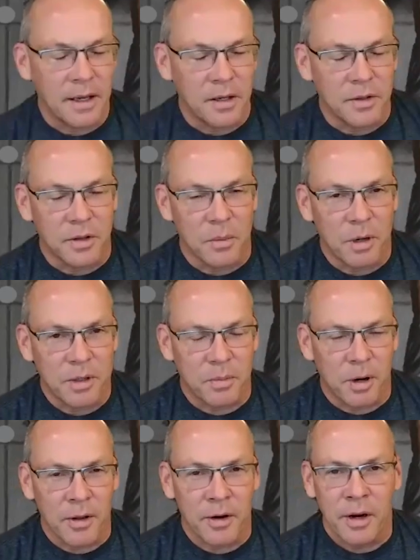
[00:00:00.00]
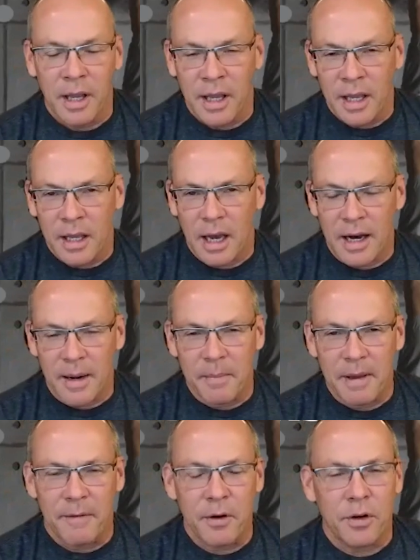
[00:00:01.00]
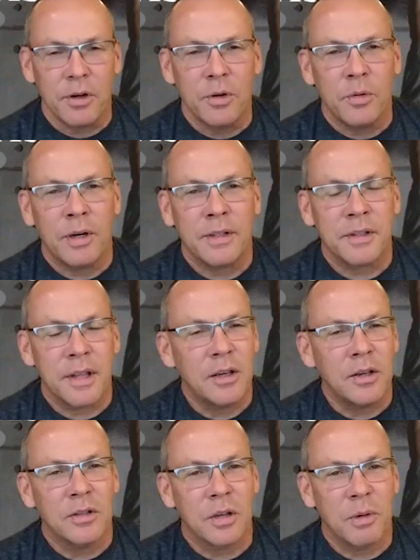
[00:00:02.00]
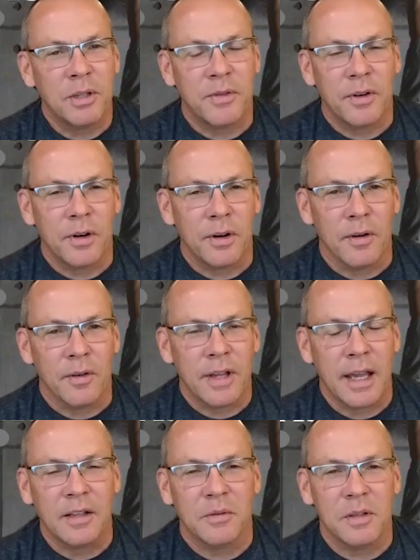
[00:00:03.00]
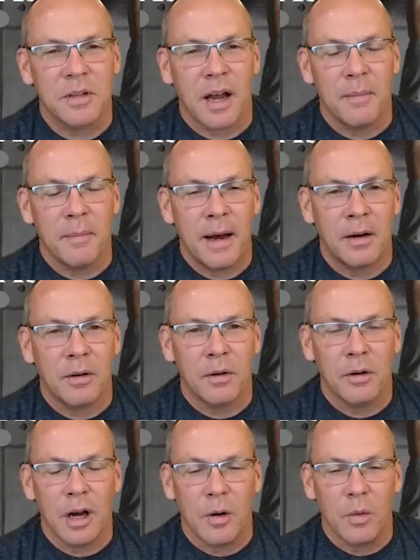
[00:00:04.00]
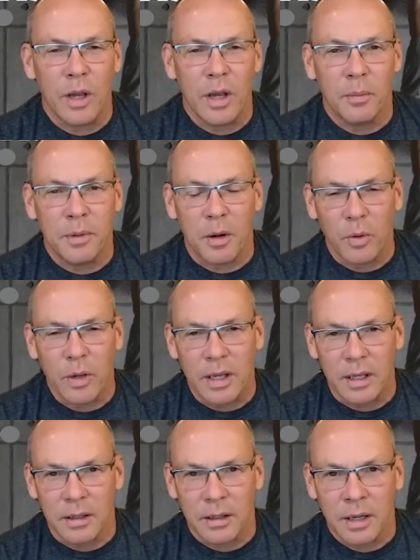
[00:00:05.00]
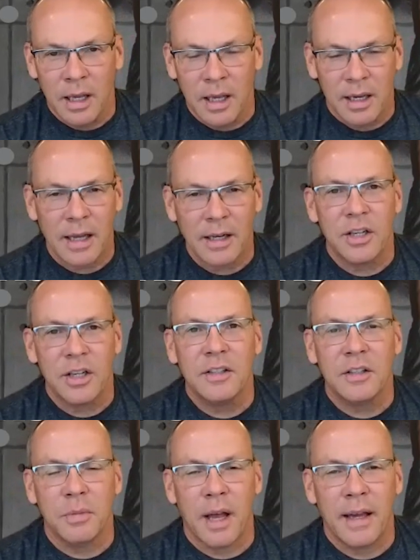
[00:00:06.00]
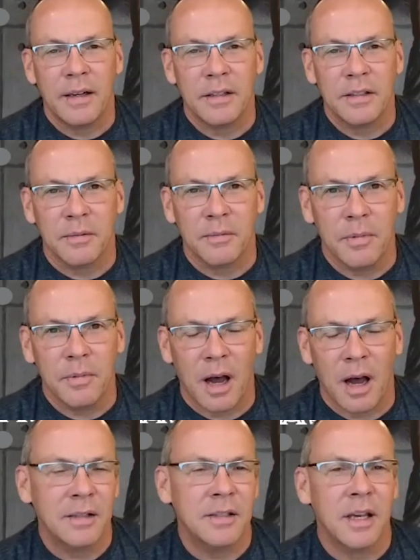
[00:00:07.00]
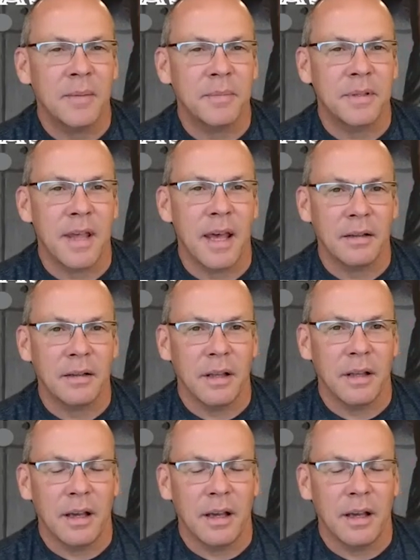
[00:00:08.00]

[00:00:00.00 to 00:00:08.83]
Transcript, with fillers: Thank you so much, brother. If you're new to us, thank you so much for taking some time out. We hope that we can kind of shed some light on some concepts that